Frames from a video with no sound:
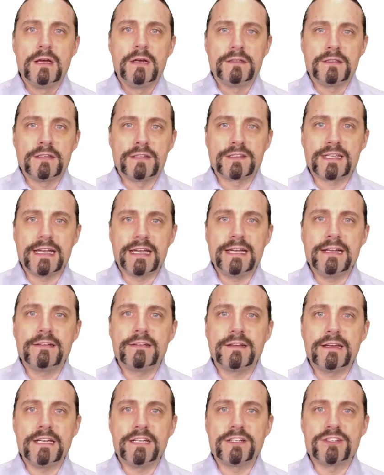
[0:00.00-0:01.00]
The Scaled
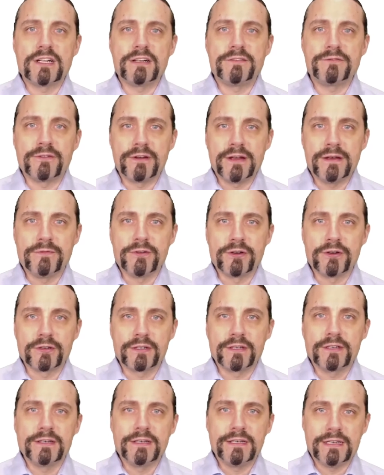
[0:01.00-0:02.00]
Agile
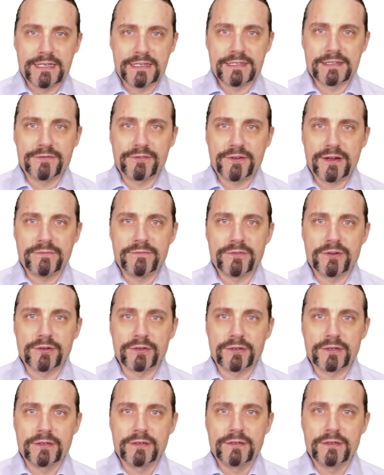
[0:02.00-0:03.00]
framework is a
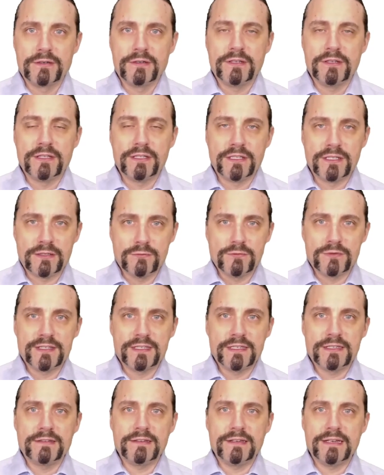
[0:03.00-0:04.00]
framework. Use
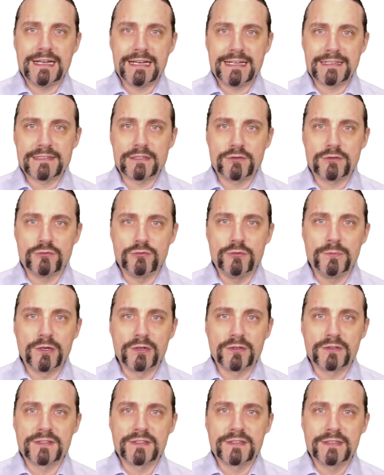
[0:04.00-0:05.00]
it as a
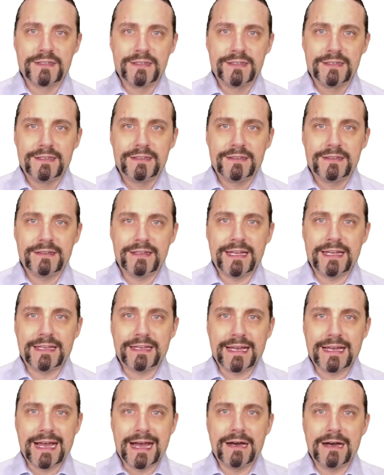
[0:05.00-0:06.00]
toolbox.
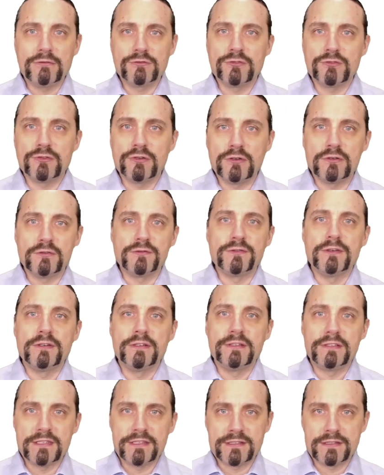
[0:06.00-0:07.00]
Take out of
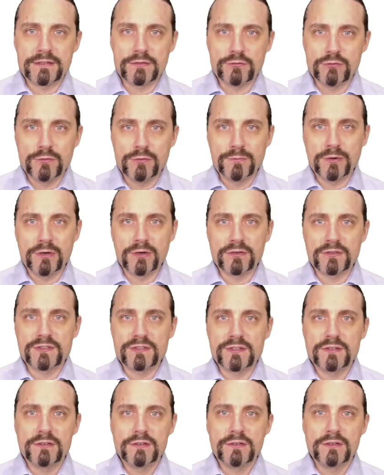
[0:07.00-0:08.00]
this
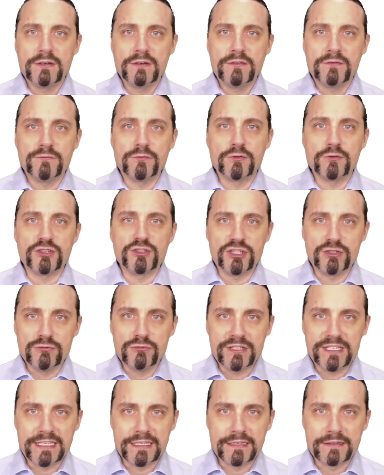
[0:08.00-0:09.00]
toolbox what you
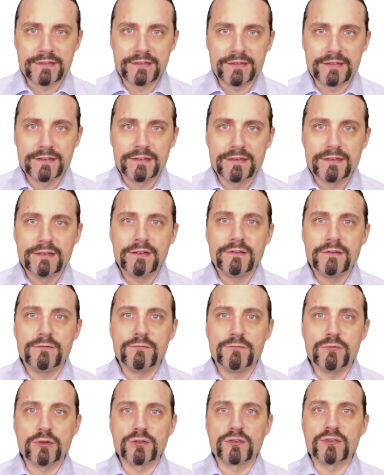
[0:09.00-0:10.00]
need,
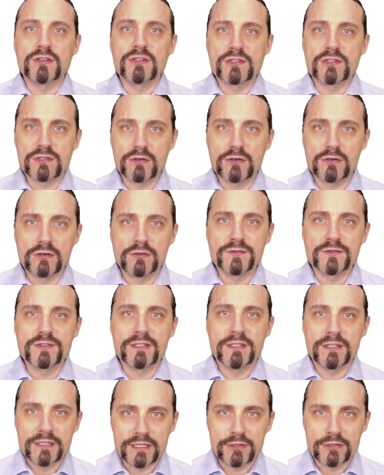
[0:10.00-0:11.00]
what solves
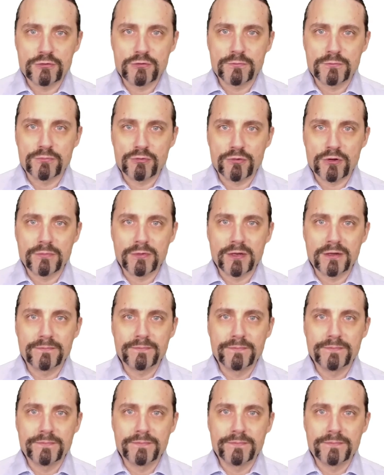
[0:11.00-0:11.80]
your problem.